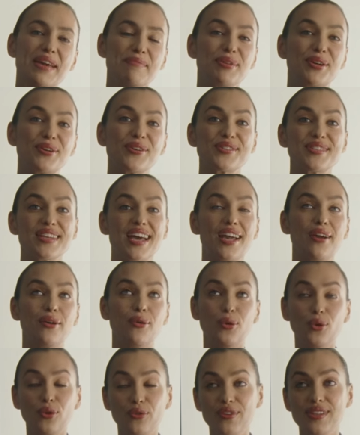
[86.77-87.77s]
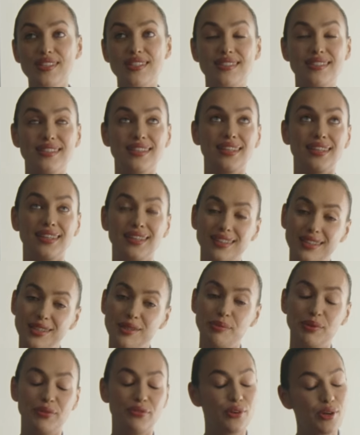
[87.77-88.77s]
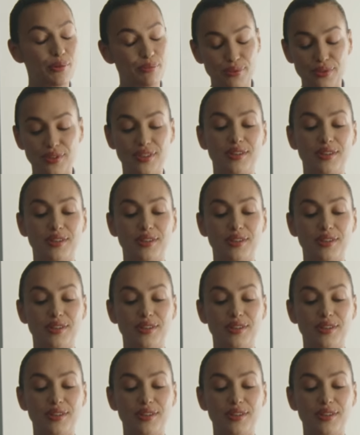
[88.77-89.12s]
Because I always eat it before I put